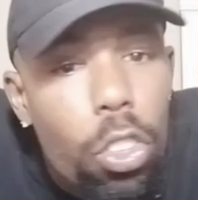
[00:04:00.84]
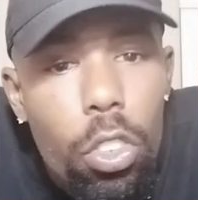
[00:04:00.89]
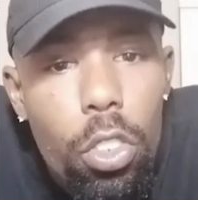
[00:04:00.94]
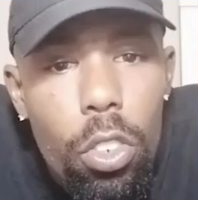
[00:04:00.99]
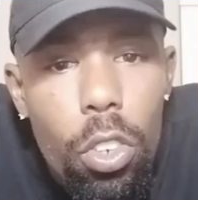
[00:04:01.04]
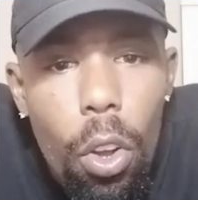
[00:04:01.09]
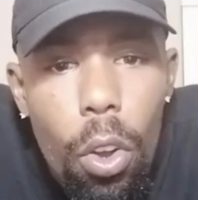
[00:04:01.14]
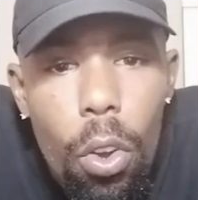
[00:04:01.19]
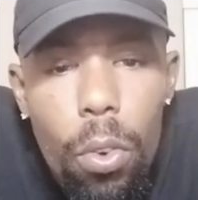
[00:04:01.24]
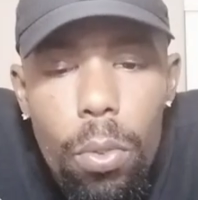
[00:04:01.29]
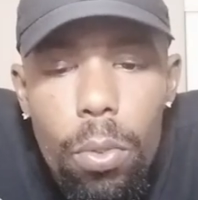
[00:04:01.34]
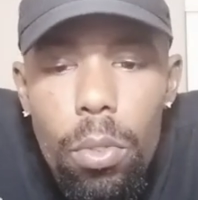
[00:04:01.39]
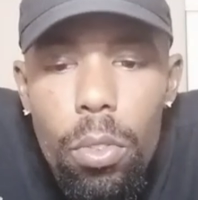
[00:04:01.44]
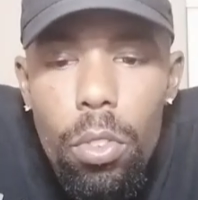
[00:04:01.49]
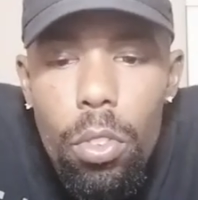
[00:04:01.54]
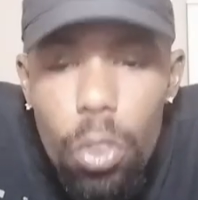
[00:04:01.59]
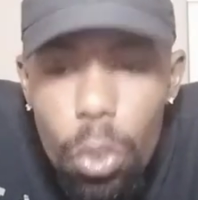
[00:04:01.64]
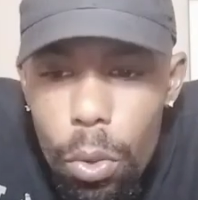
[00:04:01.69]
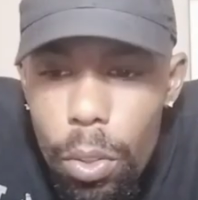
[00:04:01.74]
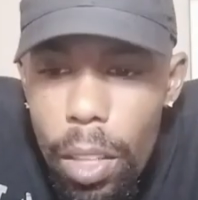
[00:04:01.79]
as you
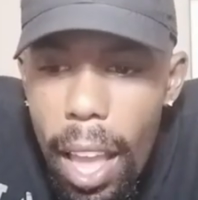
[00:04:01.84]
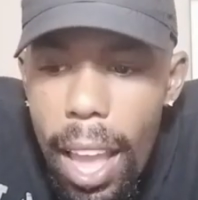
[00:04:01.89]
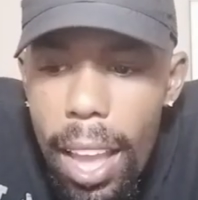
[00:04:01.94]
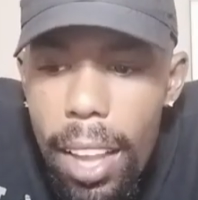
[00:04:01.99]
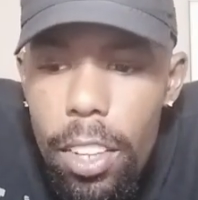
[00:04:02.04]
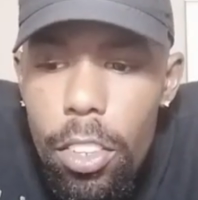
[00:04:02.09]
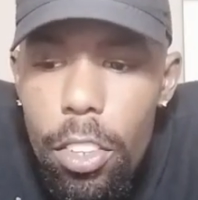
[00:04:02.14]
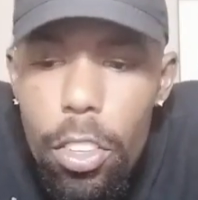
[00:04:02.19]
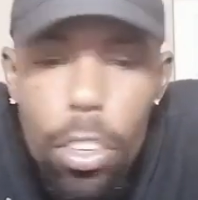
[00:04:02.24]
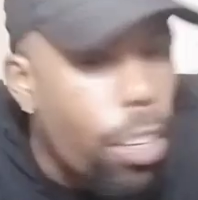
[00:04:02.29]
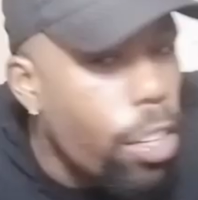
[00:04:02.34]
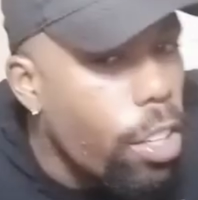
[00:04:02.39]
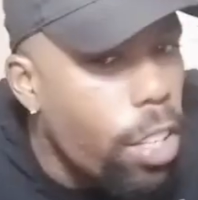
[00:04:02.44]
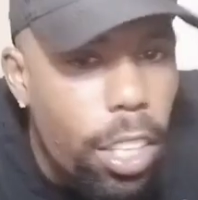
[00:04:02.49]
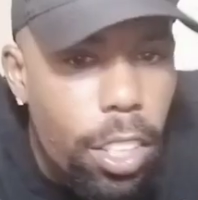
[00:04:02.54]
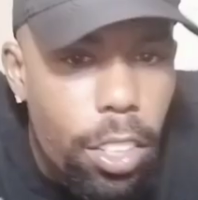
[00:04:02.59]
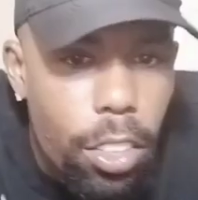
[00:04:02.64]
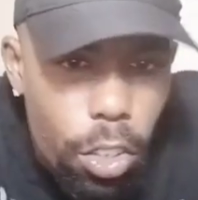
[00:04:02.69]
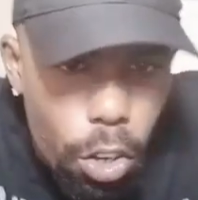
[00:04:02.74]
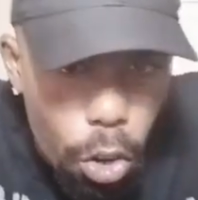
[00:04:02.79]
don't do that, you're
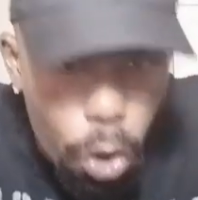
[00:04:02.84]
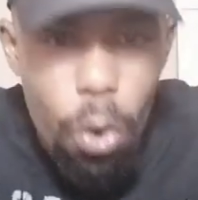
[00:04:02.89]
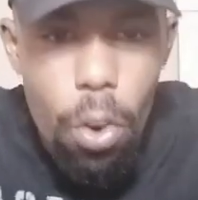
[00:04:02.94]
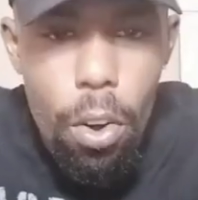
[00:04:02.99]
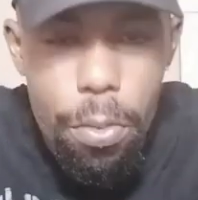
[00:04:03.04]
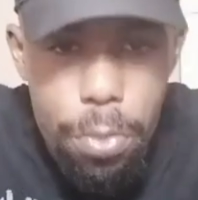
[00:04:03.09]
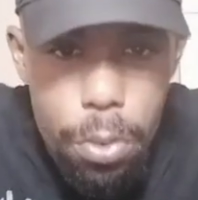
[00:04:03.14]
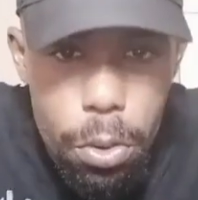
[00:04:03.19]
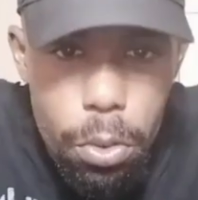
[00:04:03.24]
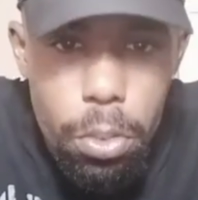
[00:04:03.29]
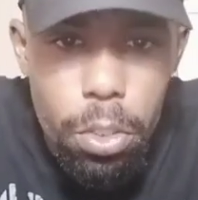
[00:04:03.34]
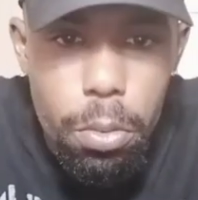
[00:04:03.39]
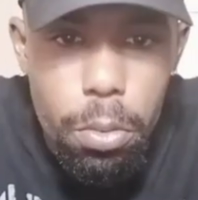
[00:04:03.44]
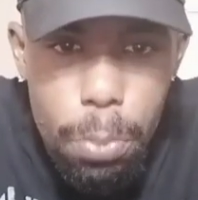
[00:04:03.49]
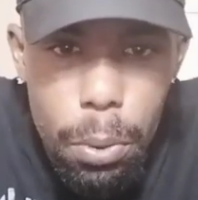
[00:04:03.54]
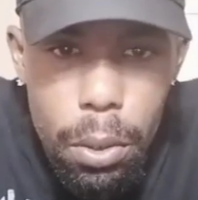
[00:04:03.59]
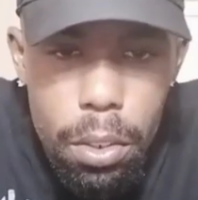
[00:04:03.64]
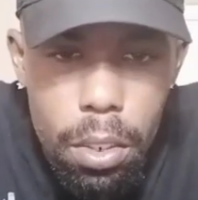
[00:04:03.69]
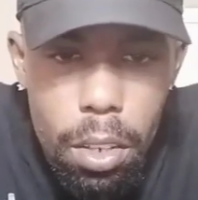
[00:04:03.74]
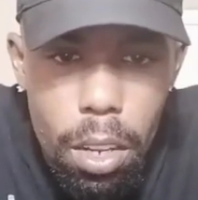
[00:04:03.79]
good. Your aura field's
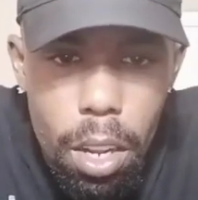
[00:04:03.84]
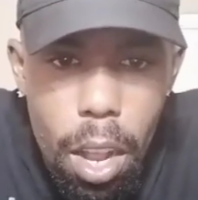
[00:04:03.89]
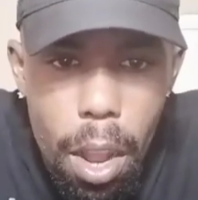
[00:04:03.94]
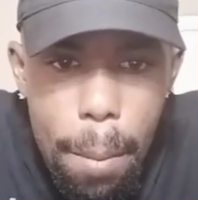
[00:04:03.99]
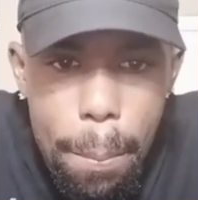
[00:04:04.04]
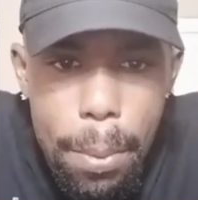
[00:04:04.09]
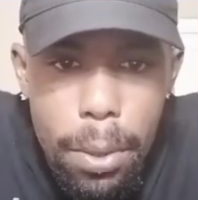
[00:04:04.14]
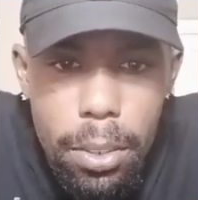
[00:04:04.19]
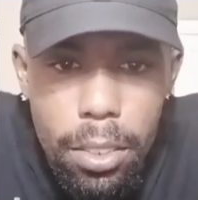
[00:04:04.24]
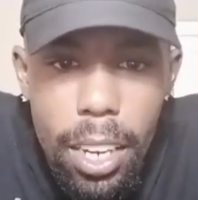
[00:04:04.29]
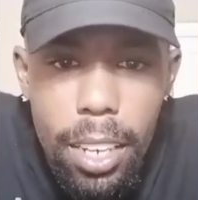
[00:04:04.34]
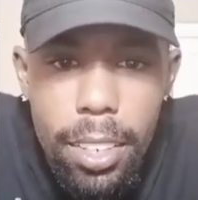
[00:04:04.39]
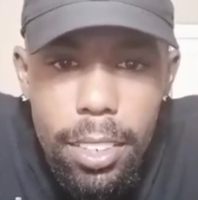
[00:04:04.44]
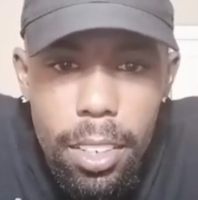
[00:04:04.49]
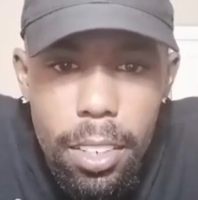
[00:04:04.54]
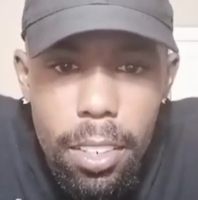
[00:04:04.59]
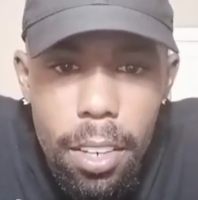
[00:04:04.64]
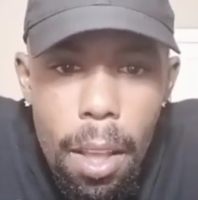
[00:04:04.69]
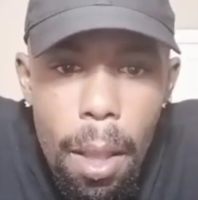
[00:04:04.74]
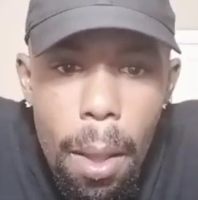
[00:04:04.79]

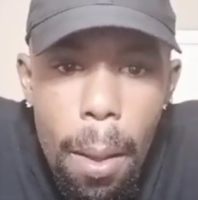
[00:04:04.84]
protected.